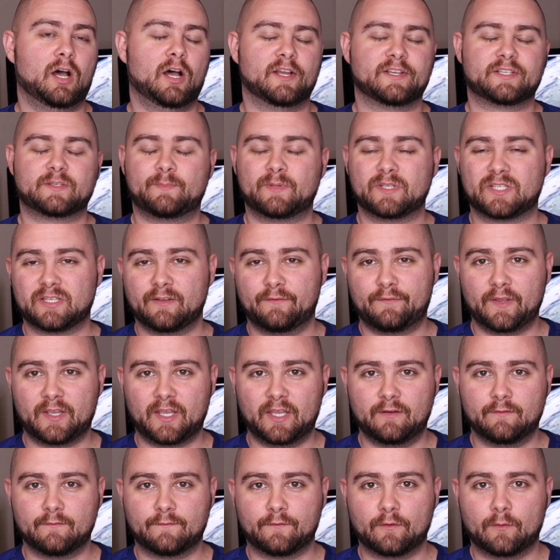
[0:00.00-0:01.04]
specific
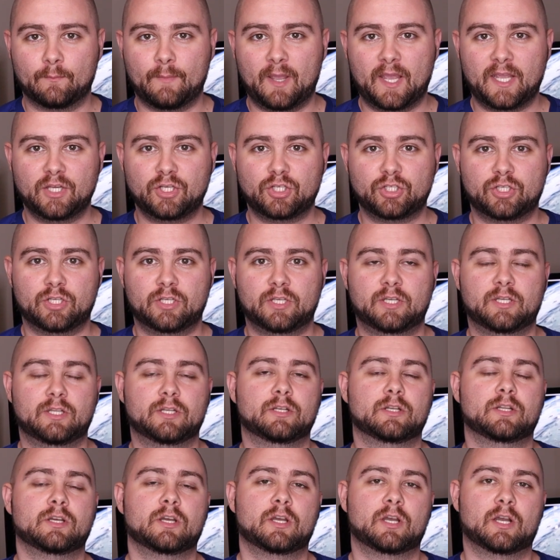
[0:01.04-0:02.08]

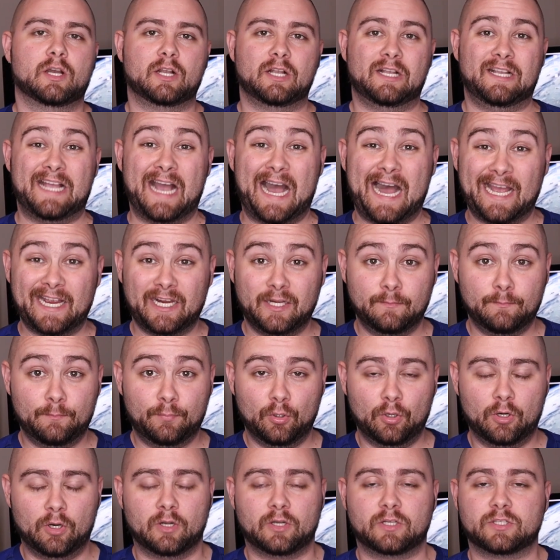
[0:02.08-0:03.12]
information,
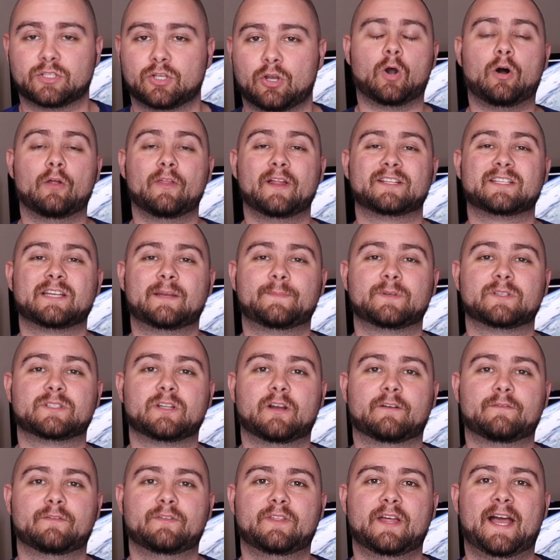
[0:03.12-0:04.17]
guidebooks, all that type of
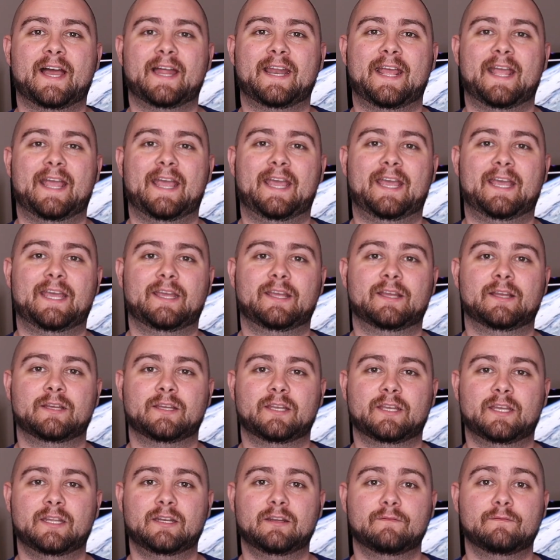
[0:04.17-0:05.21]
stuff that a
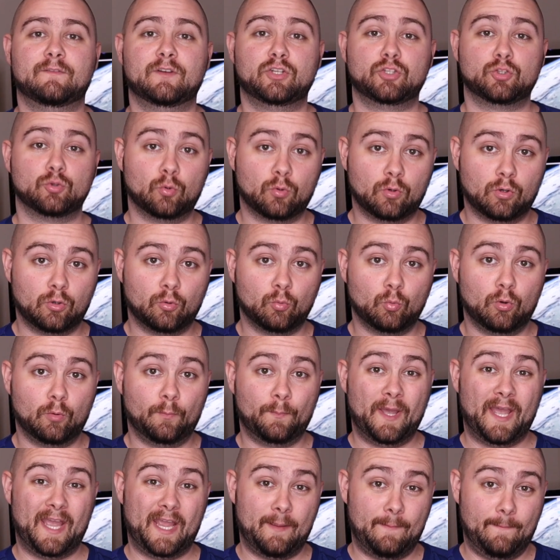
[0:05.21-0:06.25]
individual will
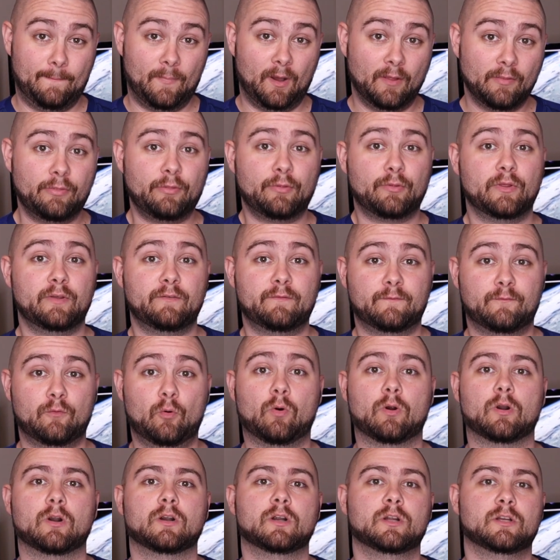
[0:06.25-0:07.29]
pay monthly
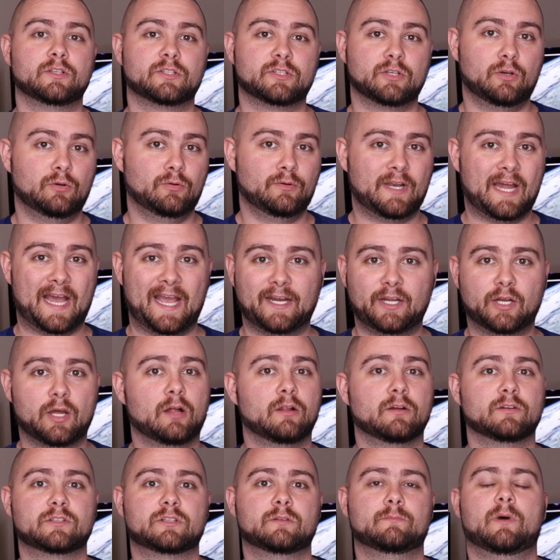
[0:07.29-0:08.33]
for. So
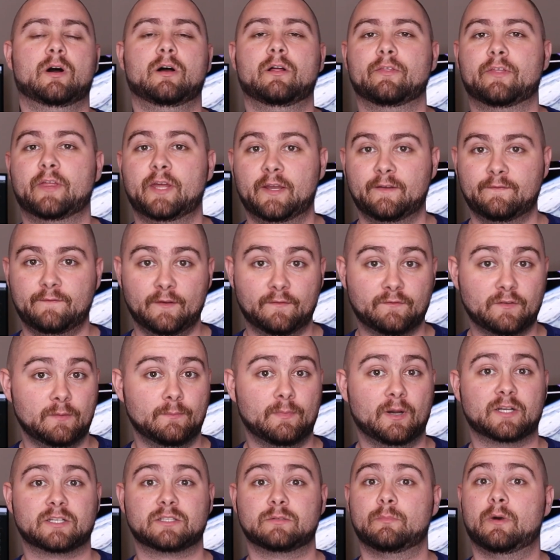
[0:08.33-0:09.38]
$9 a month,
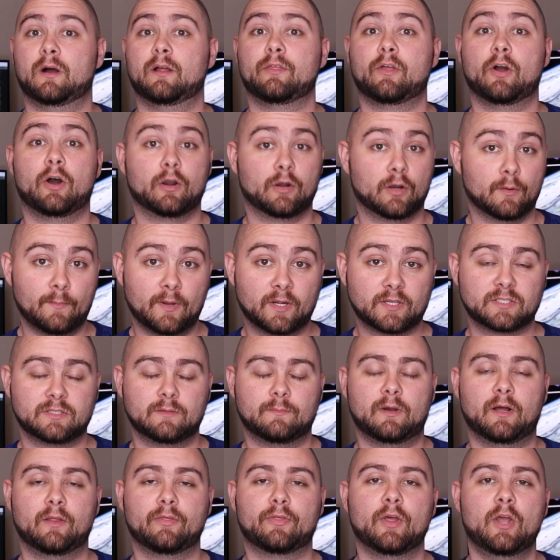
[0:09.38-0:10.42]
$50 a month, $100 a
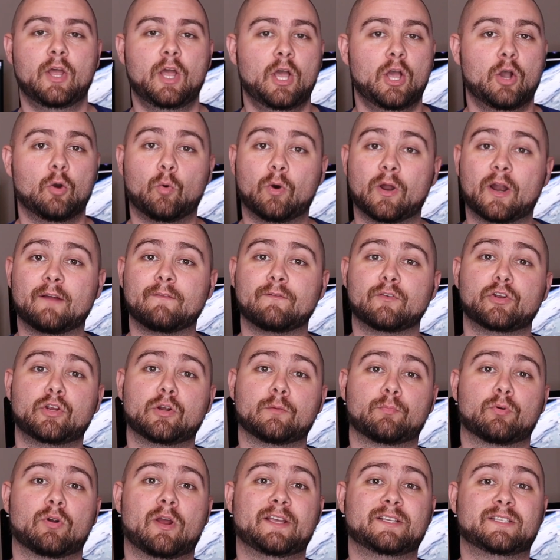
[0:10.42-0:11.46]
month, whatever your
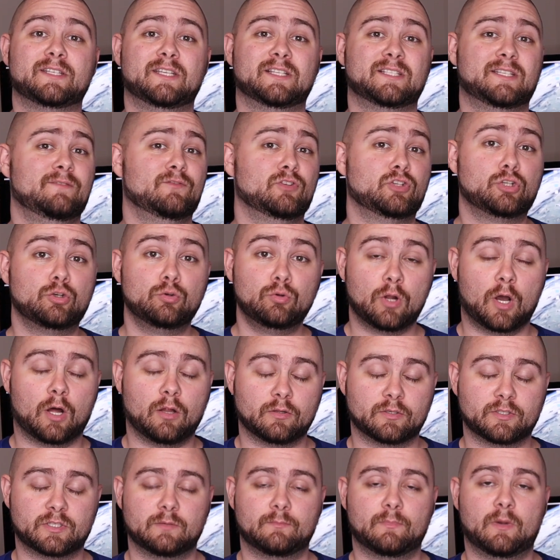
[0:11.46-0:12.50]
pricing is, even
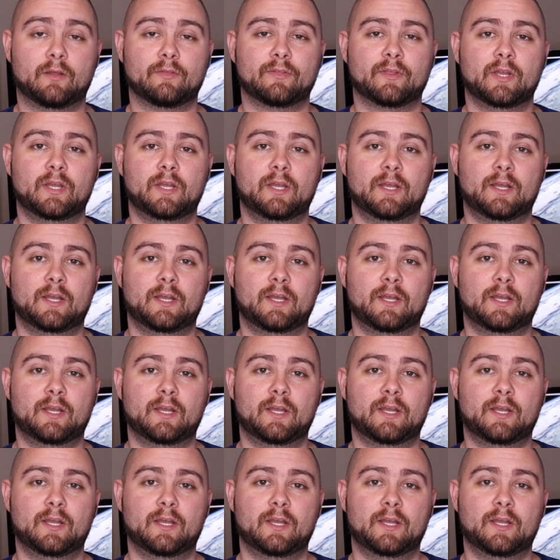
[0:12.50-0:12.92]
$2 a month.